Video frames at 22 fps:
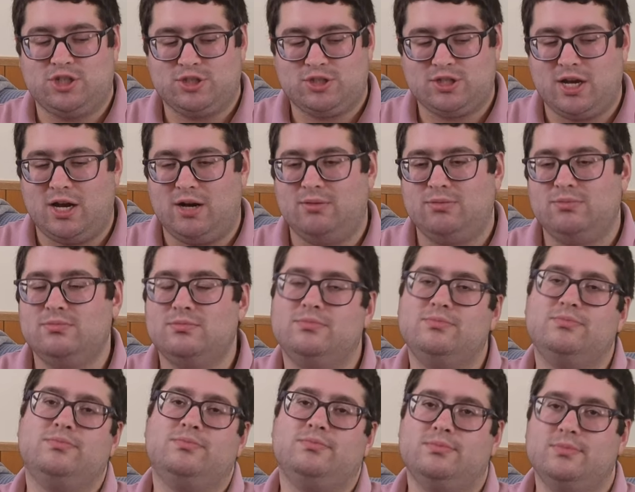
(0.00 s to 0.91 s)
so
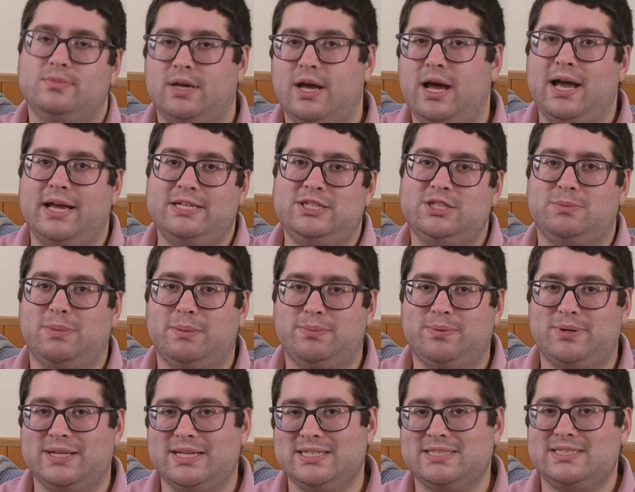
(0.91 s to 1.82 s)
it should be
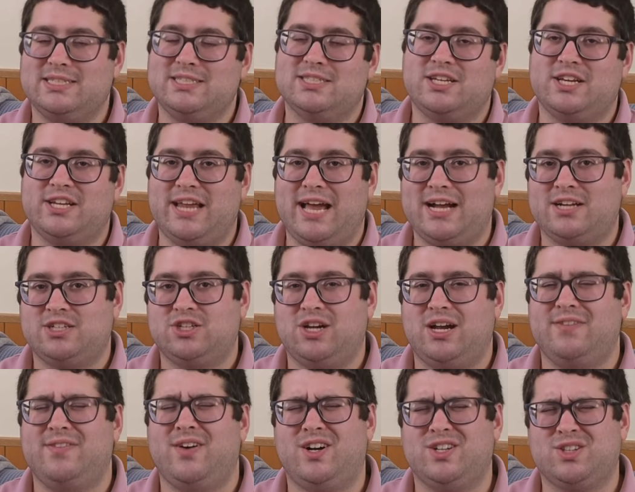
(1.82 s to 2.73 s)
pretty easy. He's a good actor.
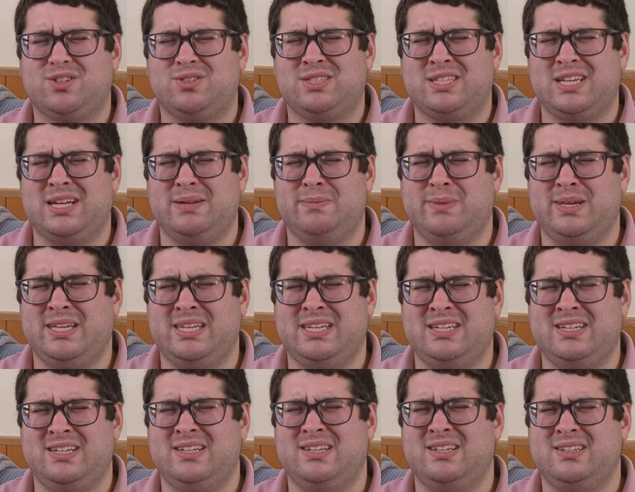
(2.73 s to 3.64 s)
I've also seen him
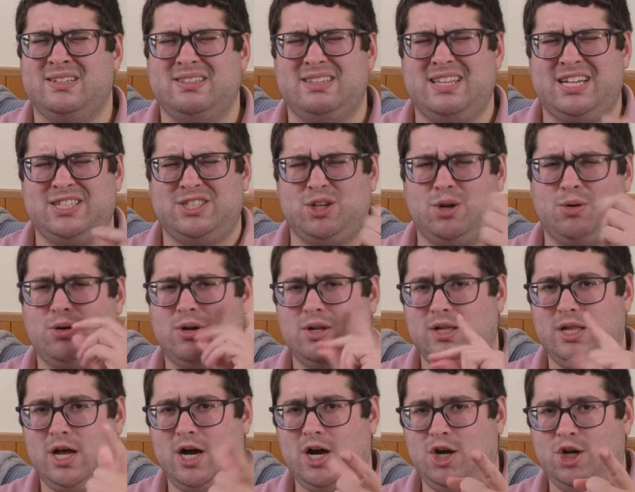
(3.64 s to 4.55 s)
in that show
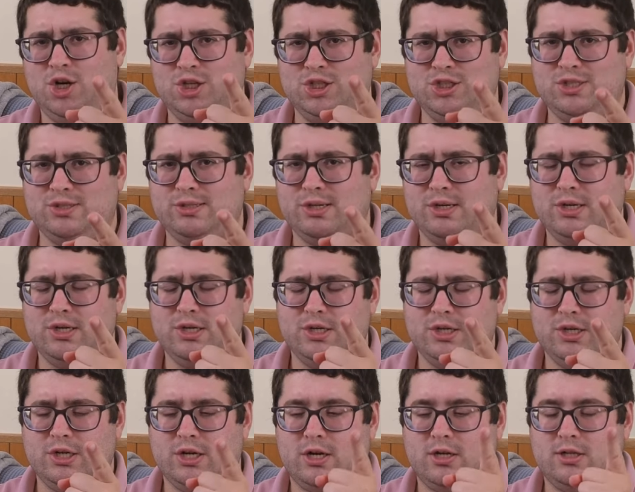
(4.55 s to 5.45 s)
Claws,
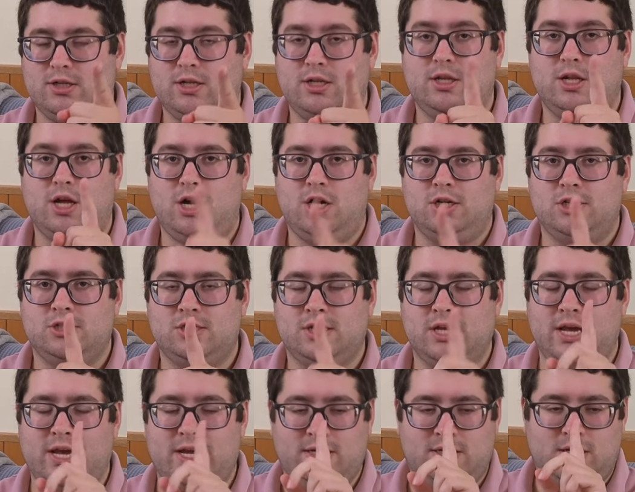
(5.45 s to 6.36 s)
Claws,
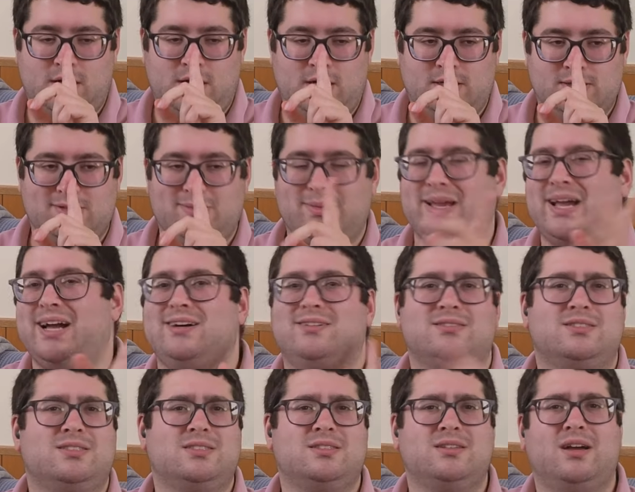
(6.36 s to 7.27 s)
and uh, something
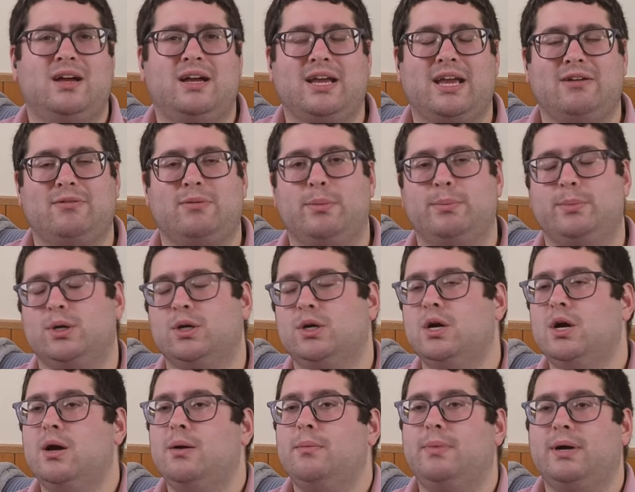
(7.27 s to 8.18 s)
else. I can't remember,
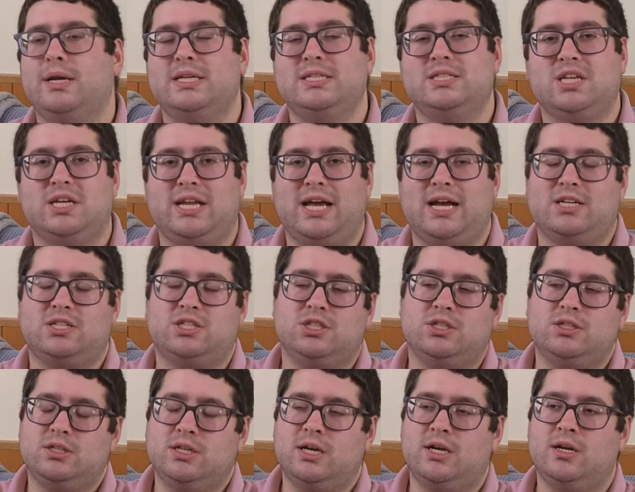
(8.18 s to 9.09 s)
but he's a good
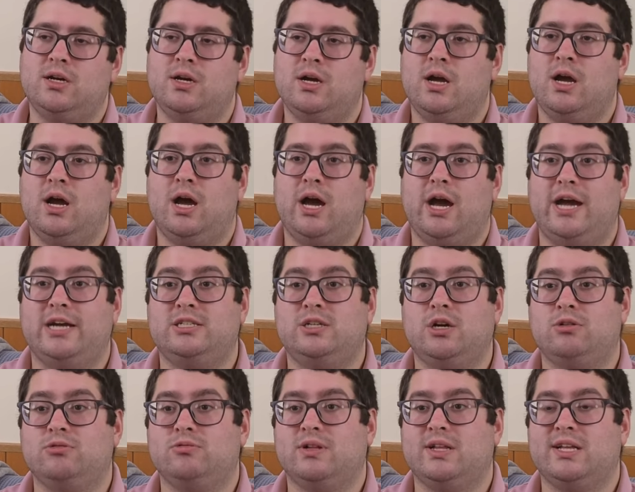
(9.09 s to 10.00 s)
actor. Yeah, I
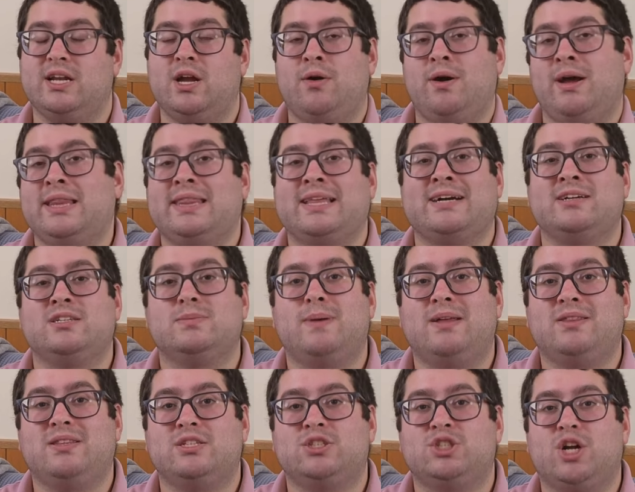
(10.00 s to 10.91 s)
don't really know anything else
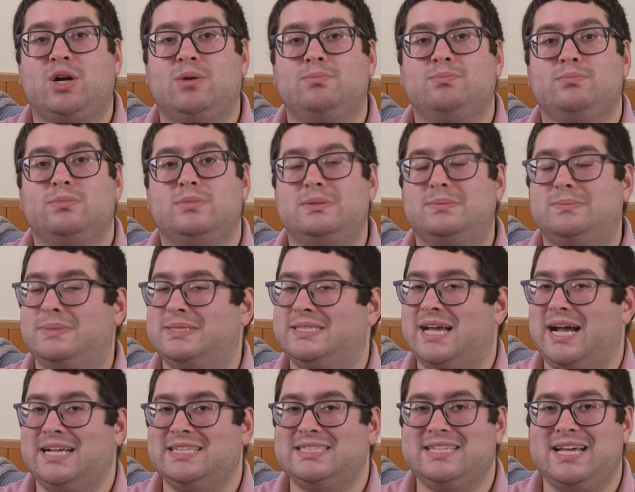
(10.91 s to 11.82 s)
about this show
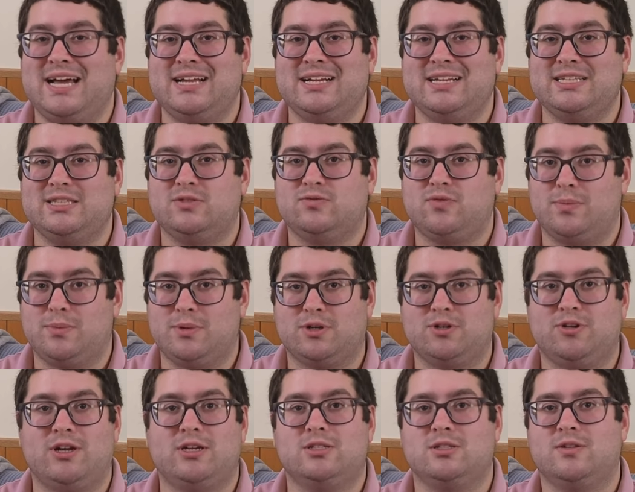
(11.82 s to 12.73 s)
besides that it's from the
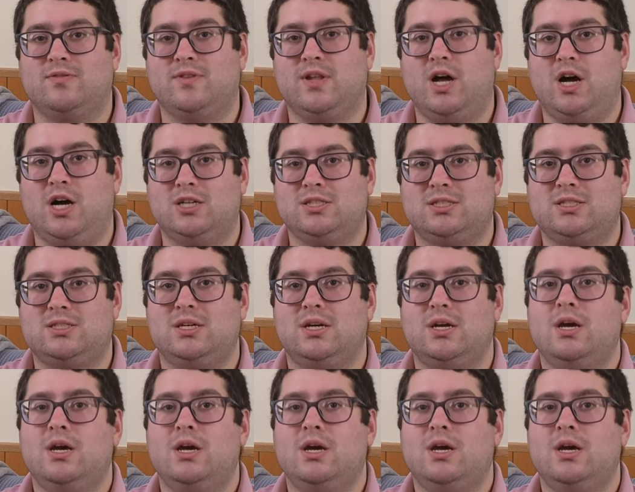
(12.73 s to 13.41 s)
creators of Lost,